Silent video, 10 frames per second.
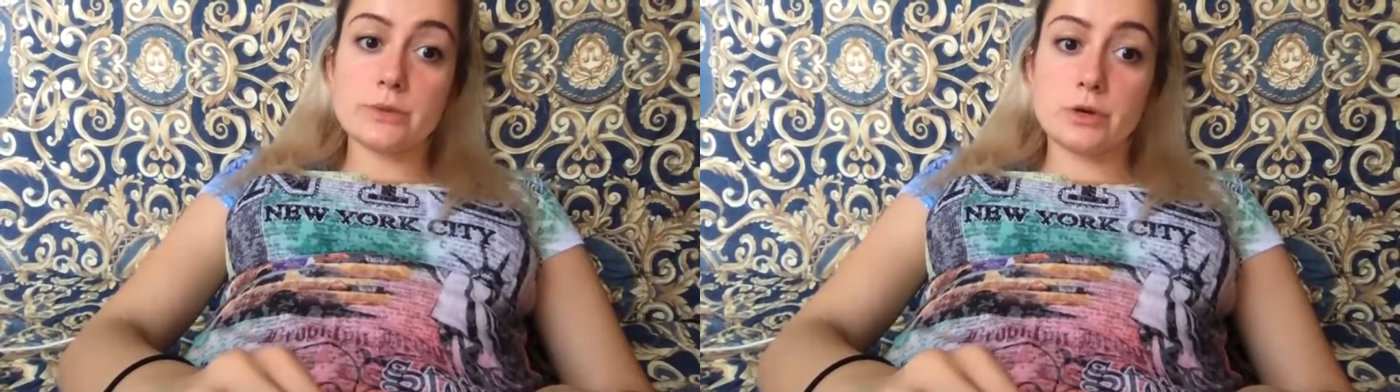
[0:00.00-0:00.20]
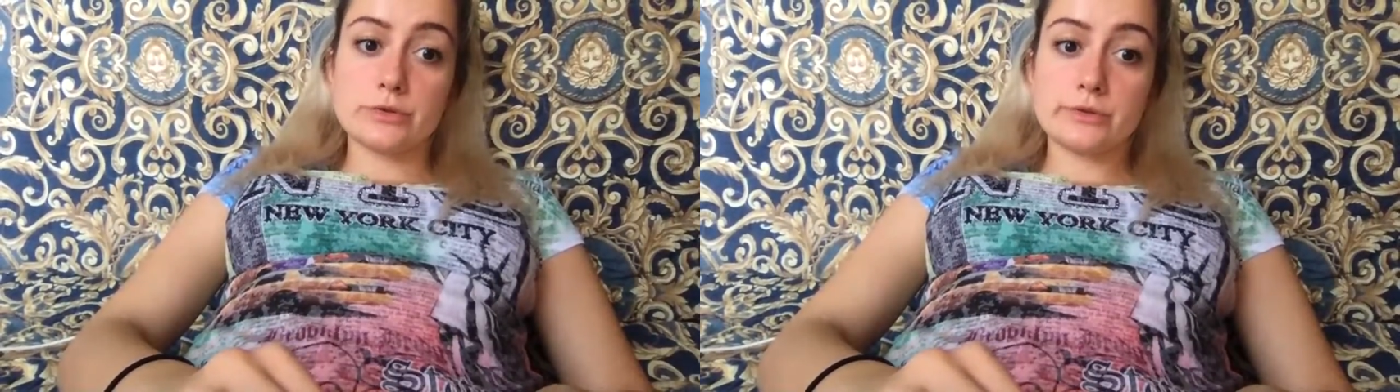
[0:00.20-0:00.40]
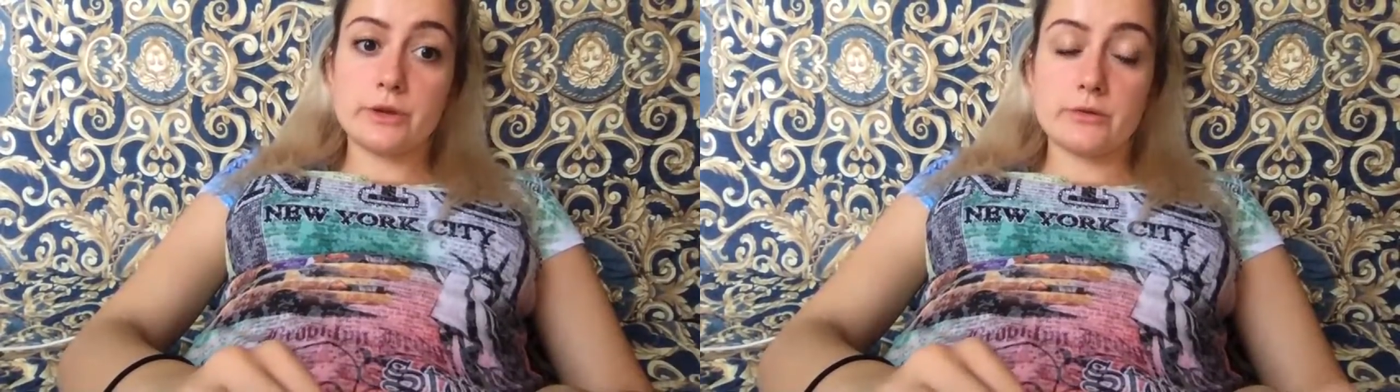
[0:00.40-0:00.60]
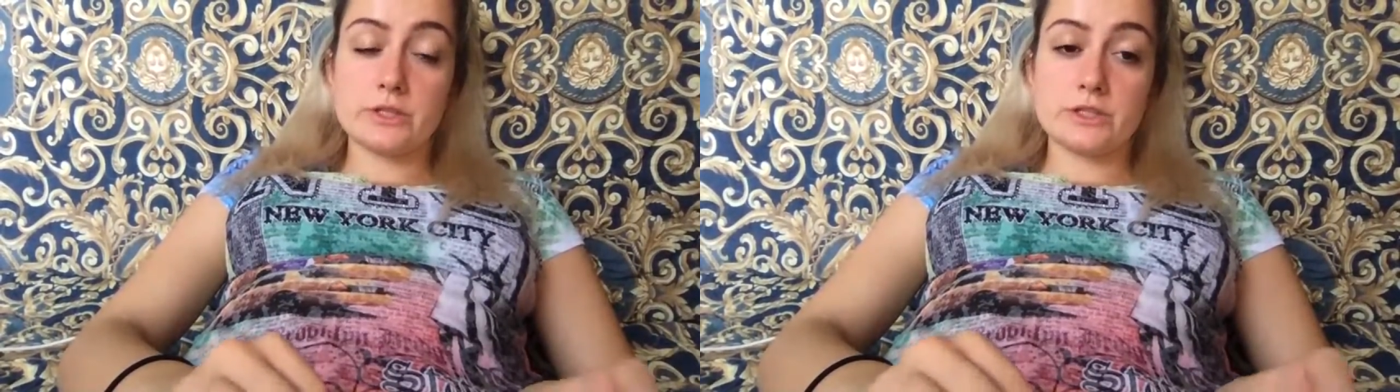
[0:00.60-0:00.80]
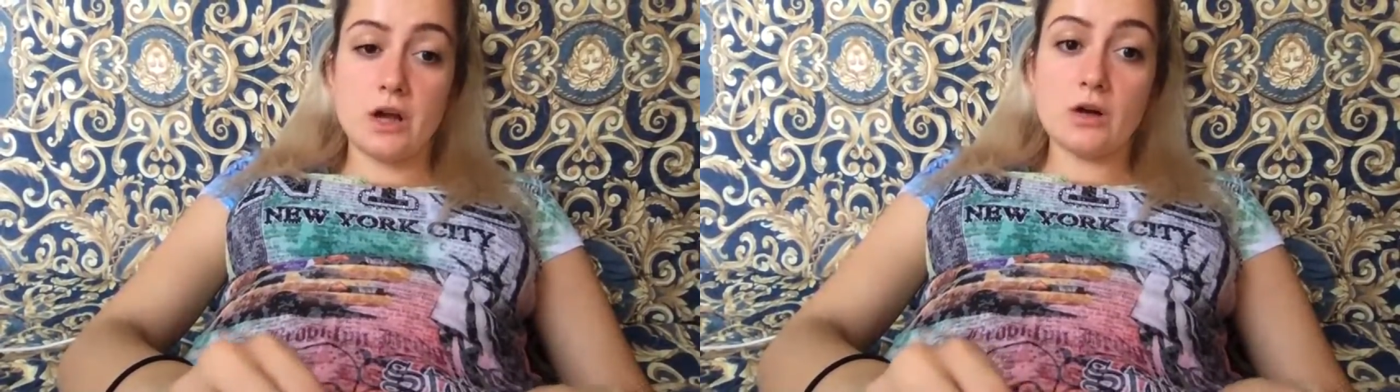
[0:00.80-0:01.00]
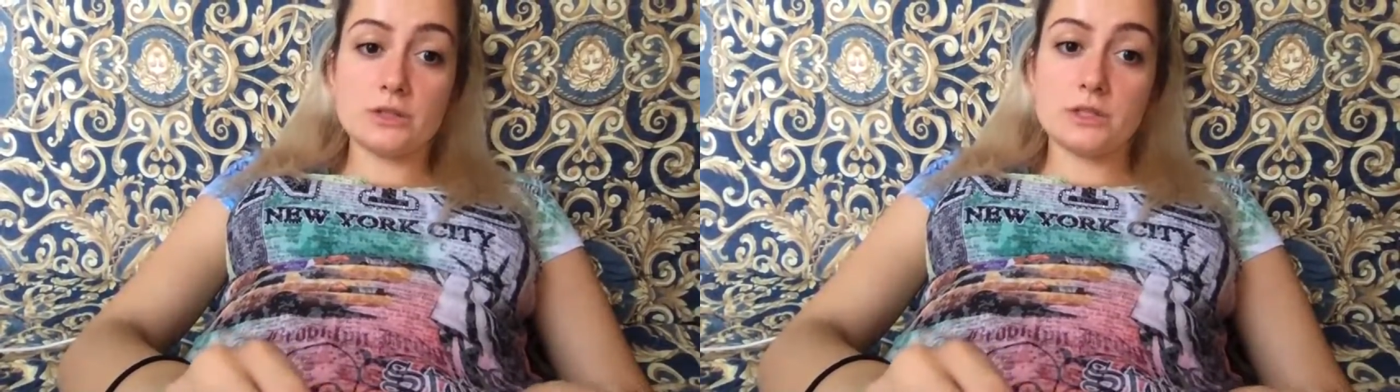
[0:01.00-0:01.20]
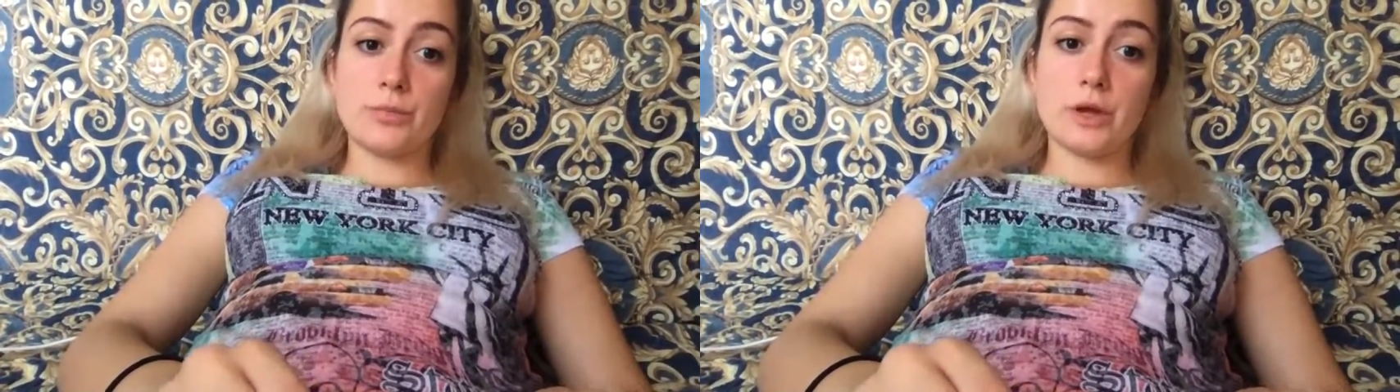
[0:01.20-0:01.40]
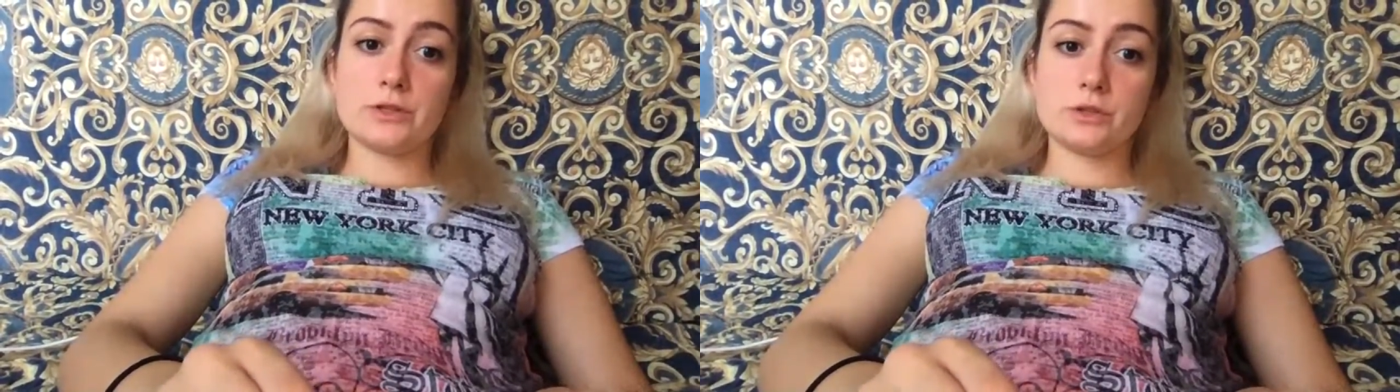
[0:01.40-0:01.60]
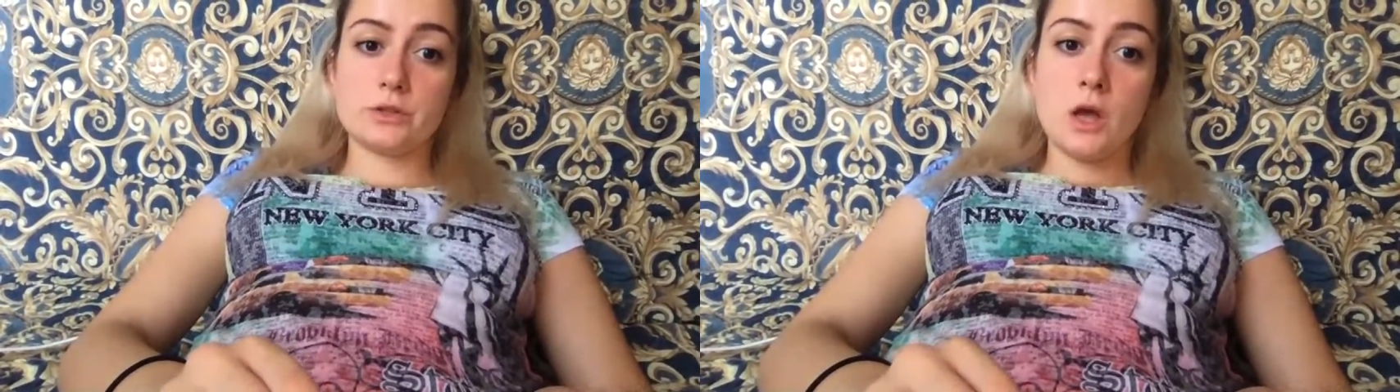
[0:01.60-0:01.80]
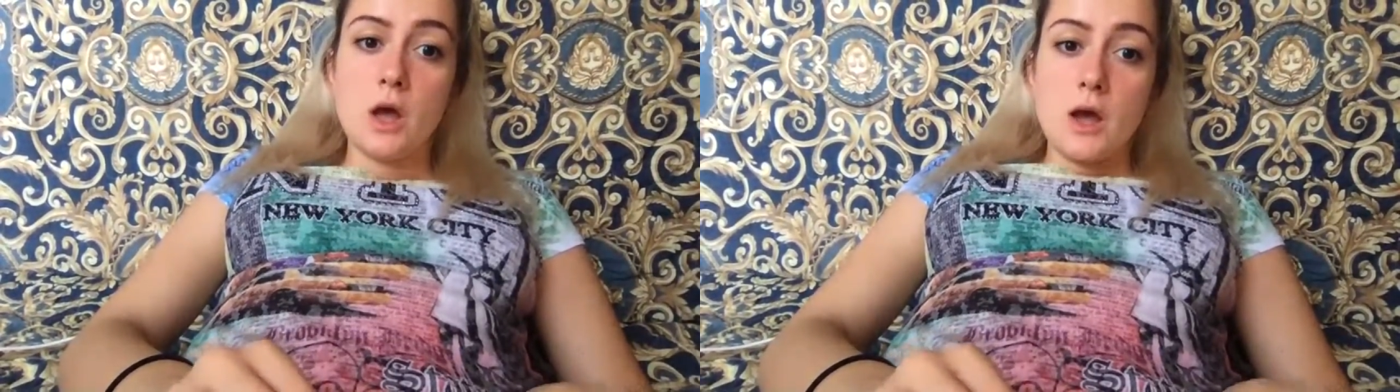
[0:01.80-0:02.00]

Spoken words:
but also their results depends on